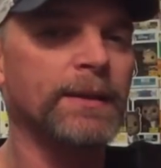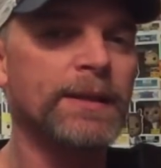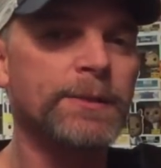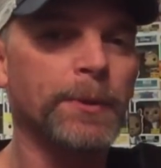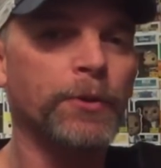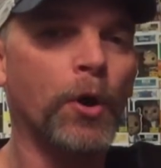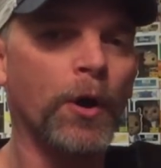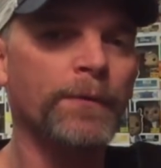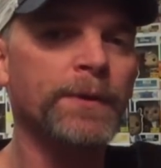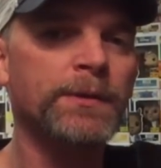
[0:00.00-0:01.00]
Elizabeth
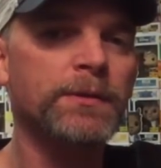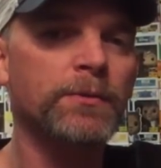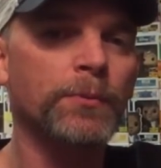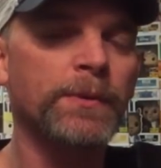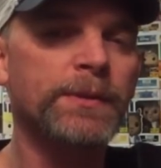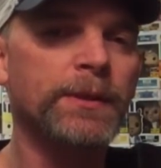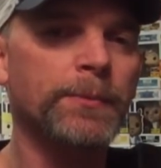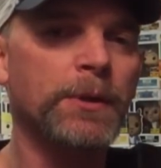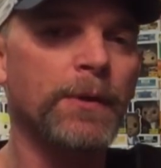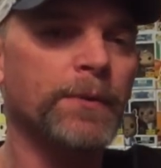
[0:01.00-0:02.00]
Harvest with a
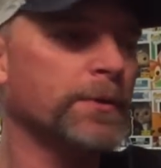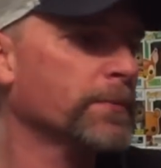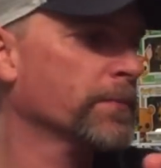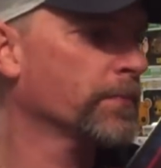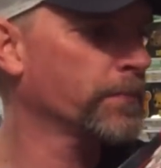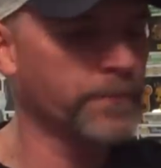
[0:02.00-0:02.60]
slipcover.